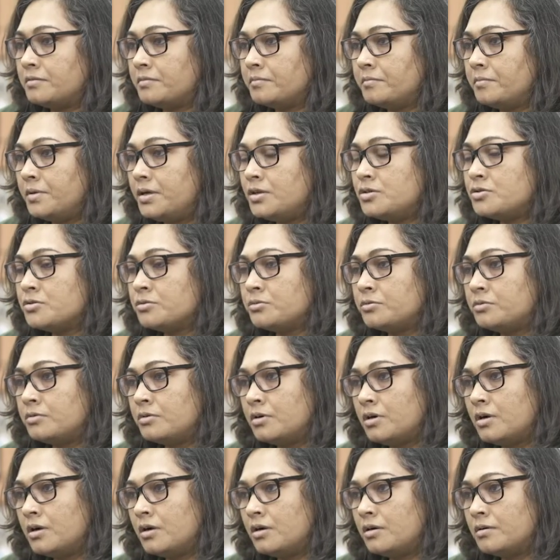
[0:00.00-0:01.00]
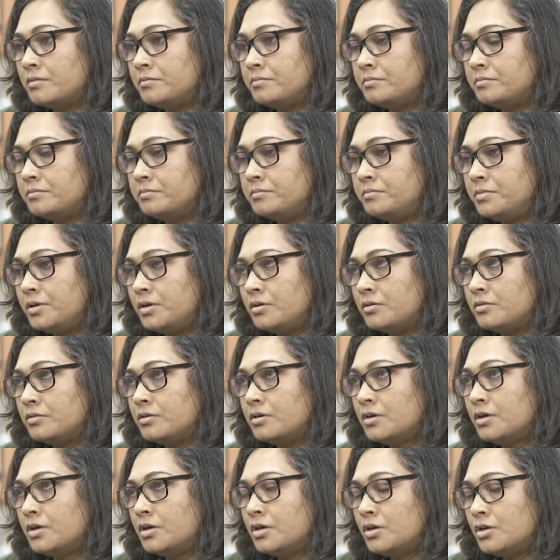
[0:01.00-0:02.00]
me to, you know,
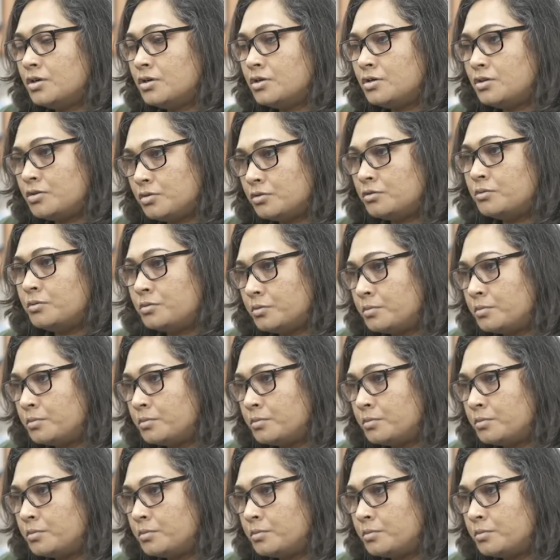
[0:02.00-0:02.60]
to